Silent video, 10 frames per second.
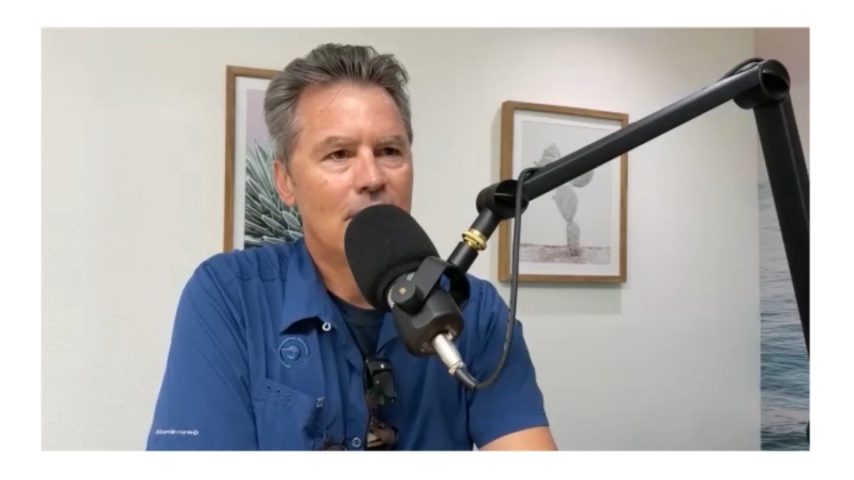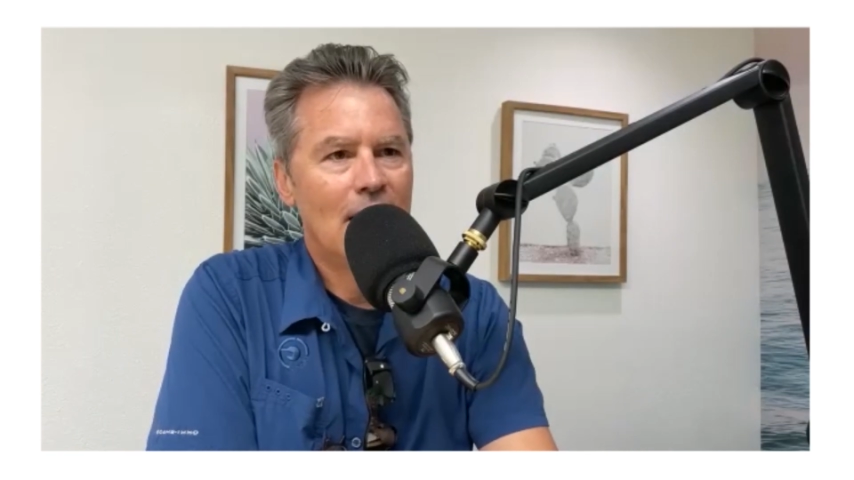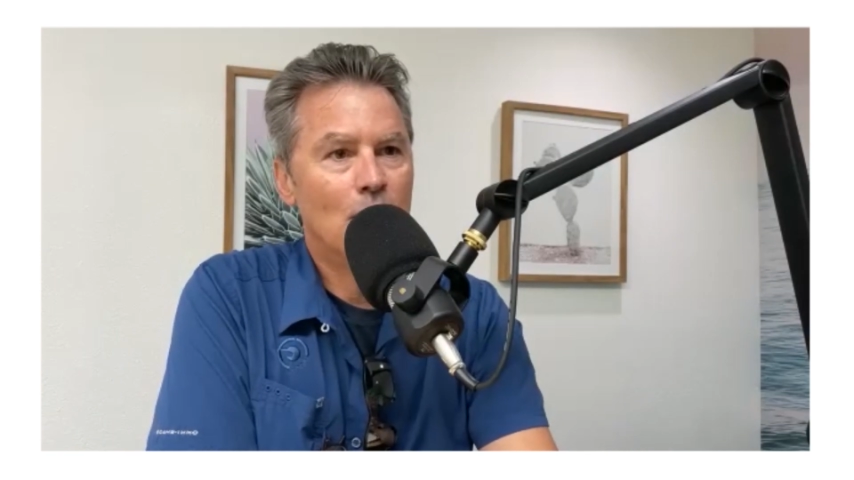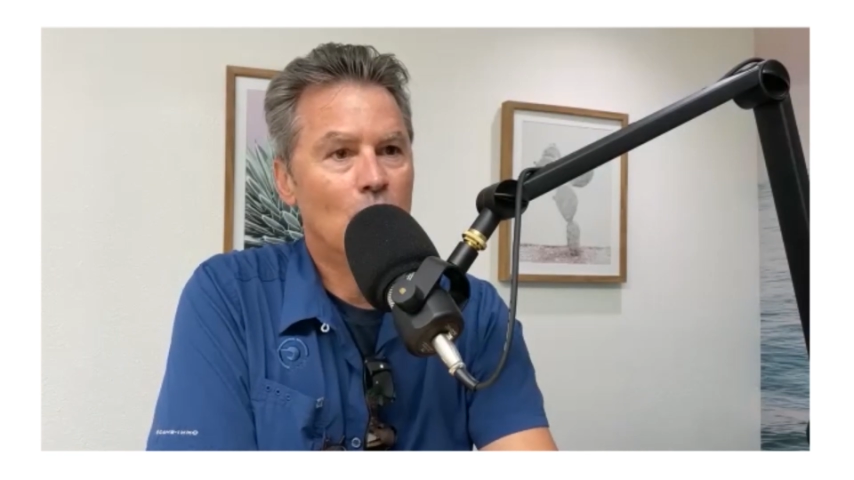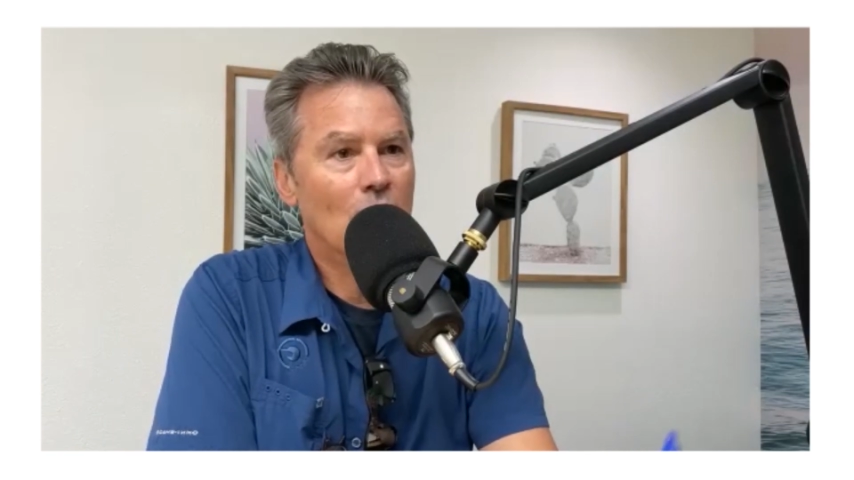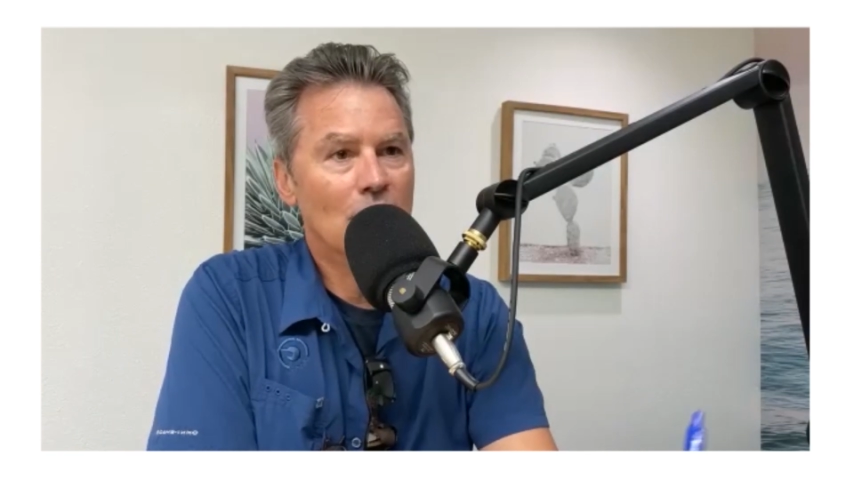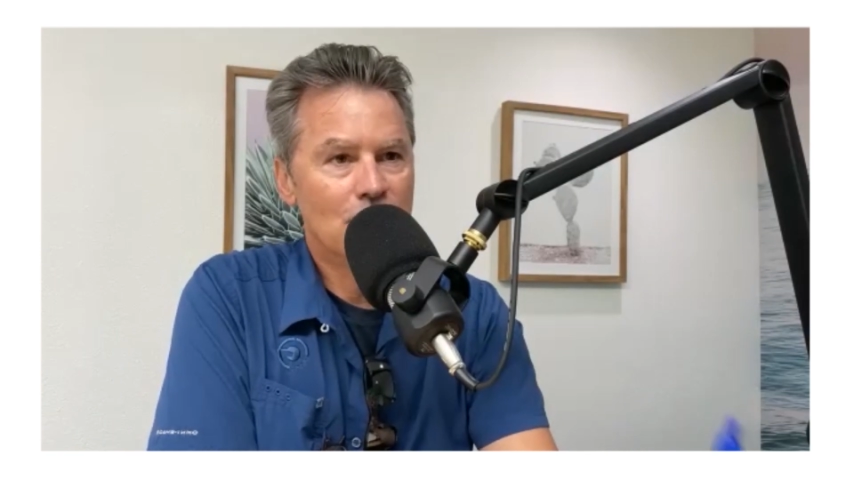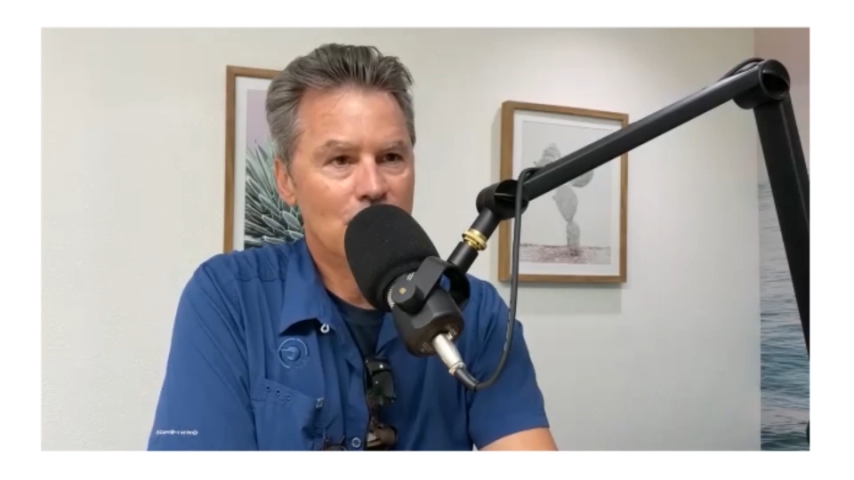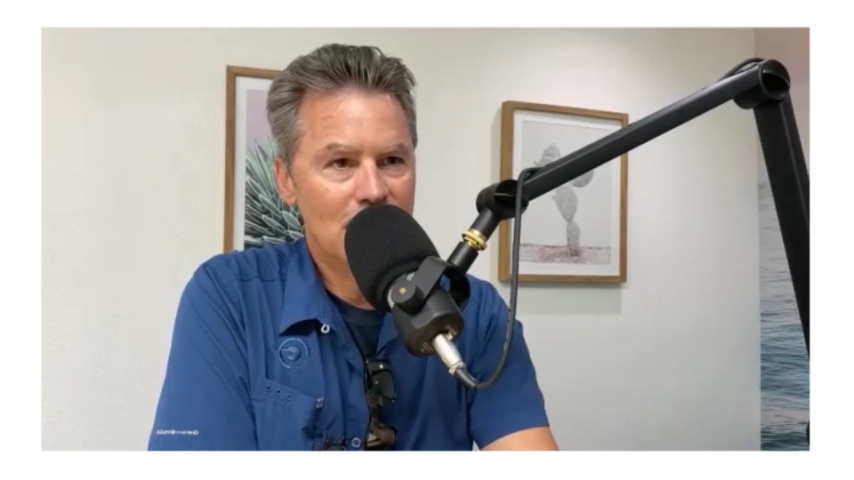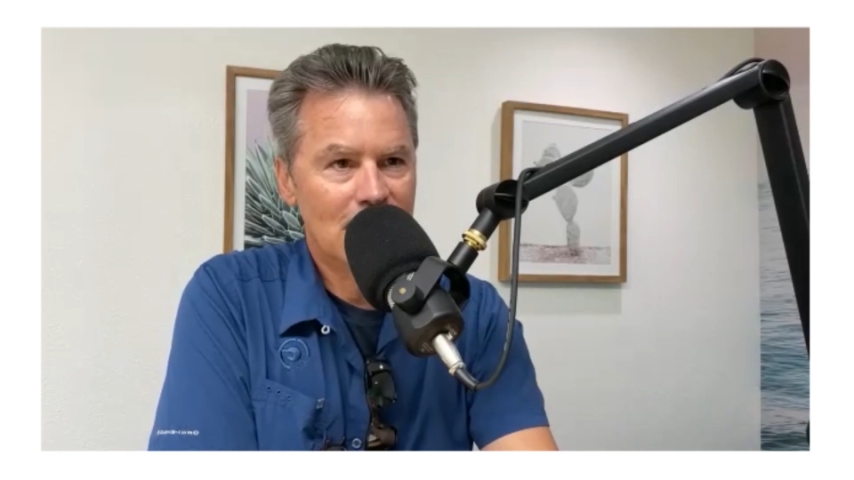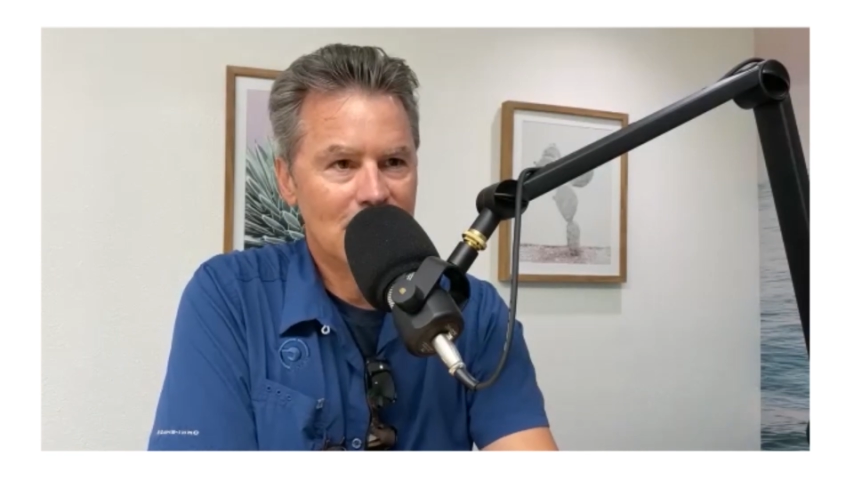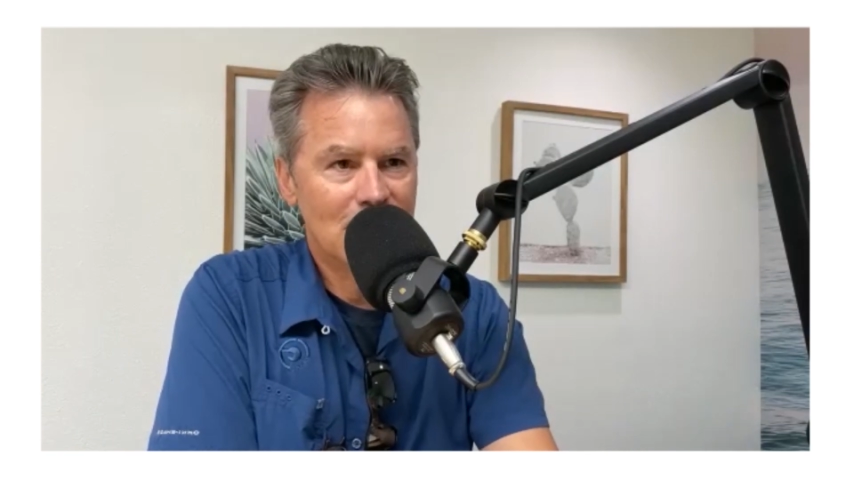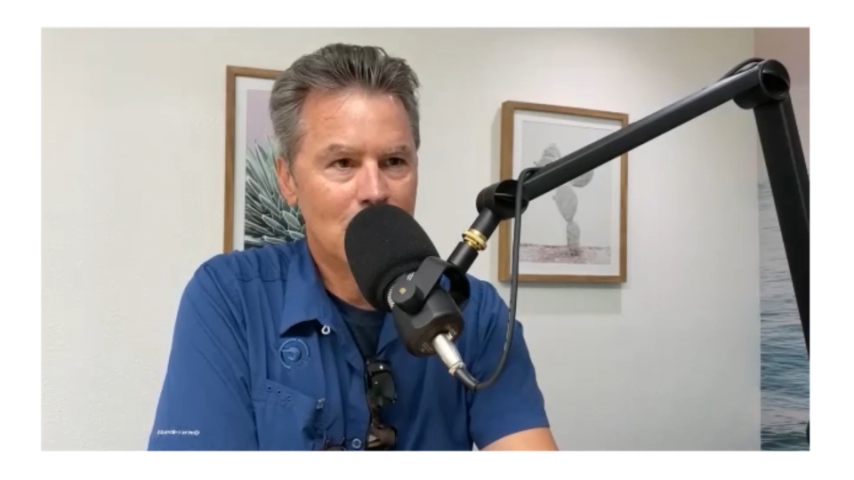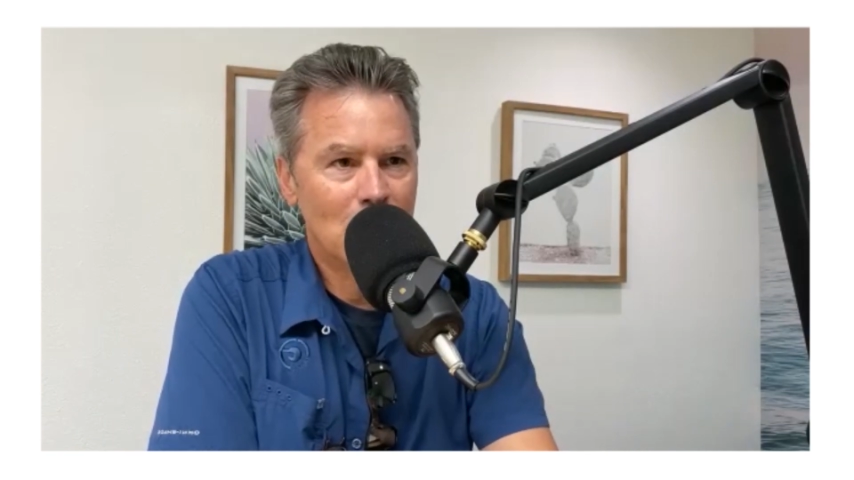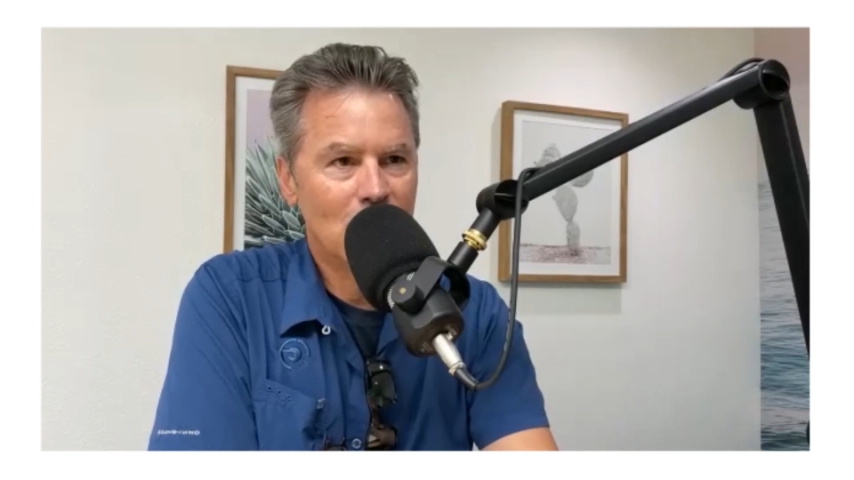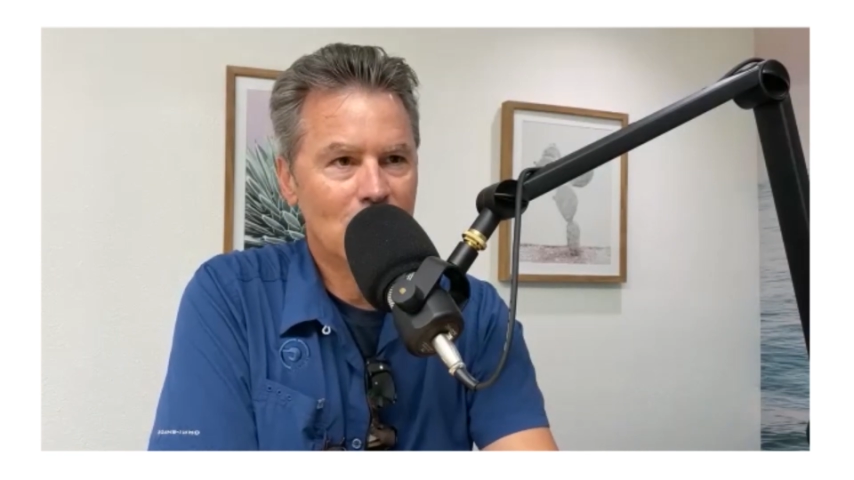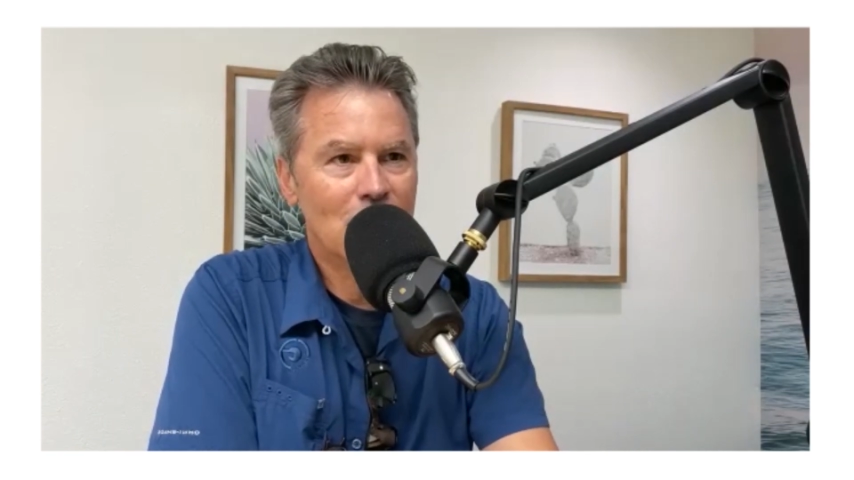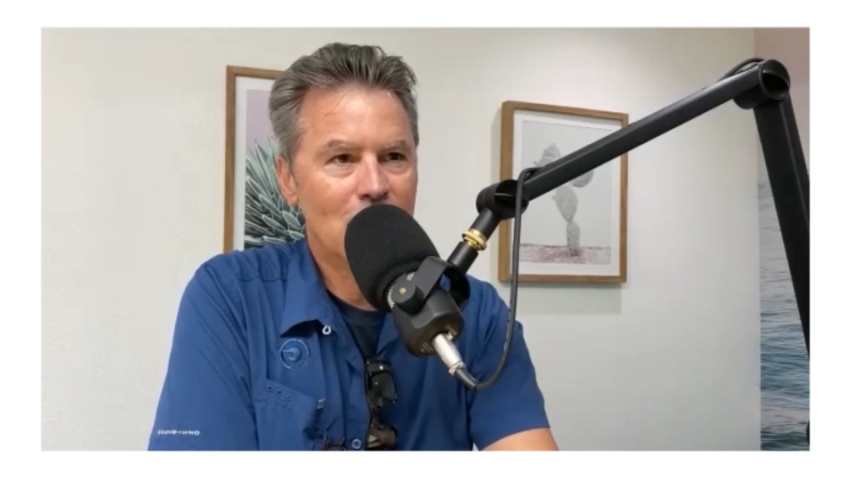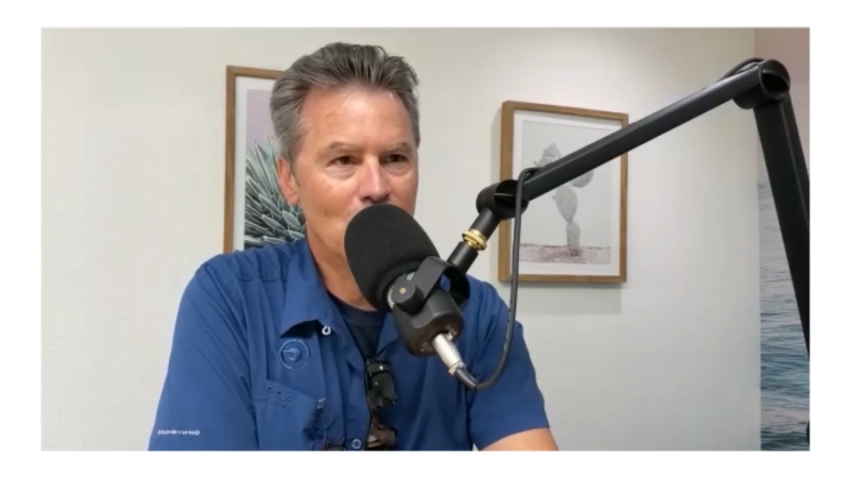And we're also seeing a similar